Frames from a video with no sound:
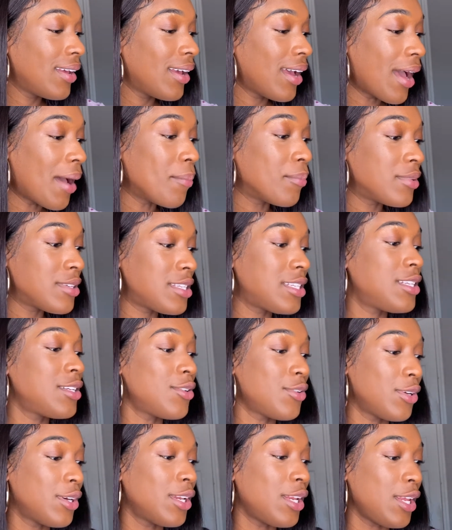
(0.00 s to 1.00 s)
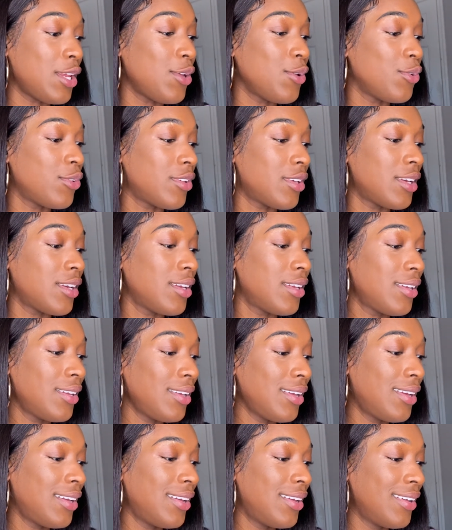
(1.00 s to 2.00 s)
I'm still gonna use
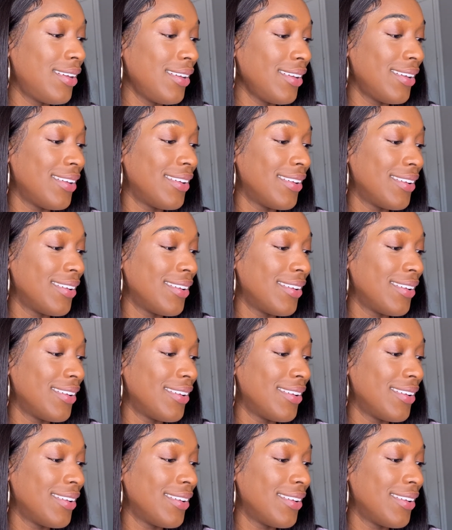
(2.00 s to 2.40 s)
it.